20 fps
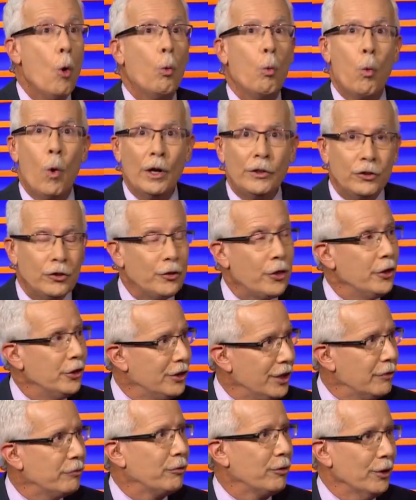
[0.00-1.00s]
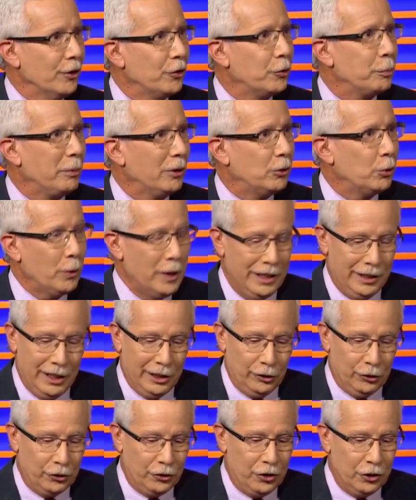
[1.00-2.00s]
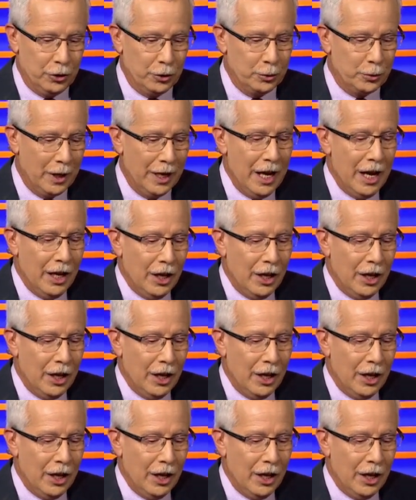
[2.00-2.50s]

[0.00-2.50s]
What's the difference between these two?